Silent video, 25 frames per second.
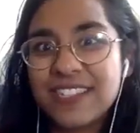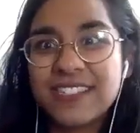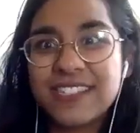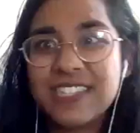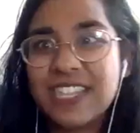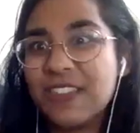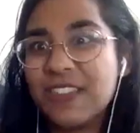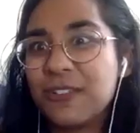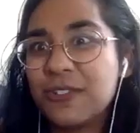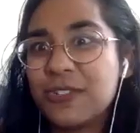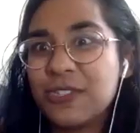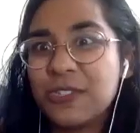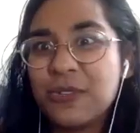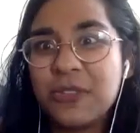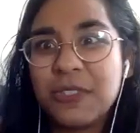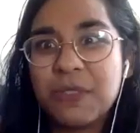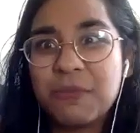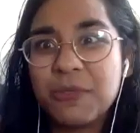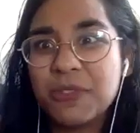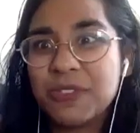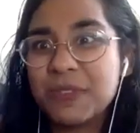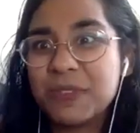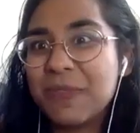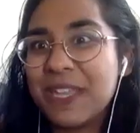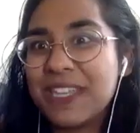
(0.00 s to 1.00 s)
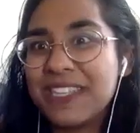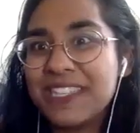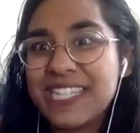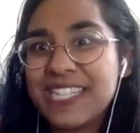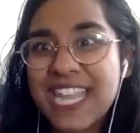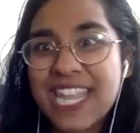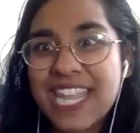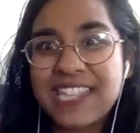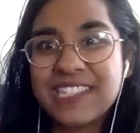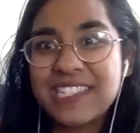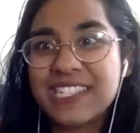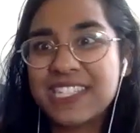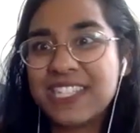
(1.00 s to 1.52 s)
it's like you're doing the most
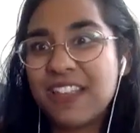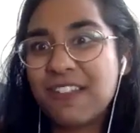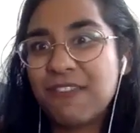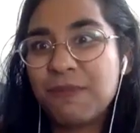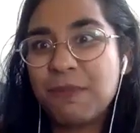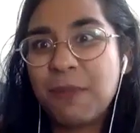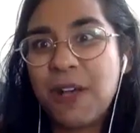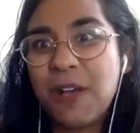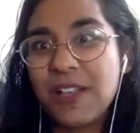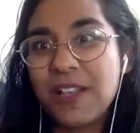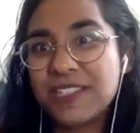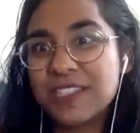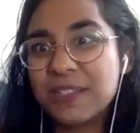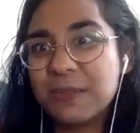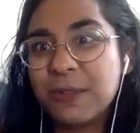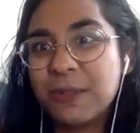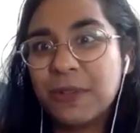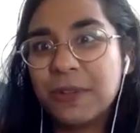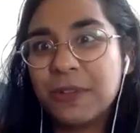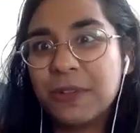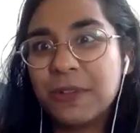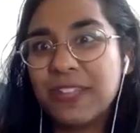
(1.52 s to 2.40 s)
mundane stuff possible,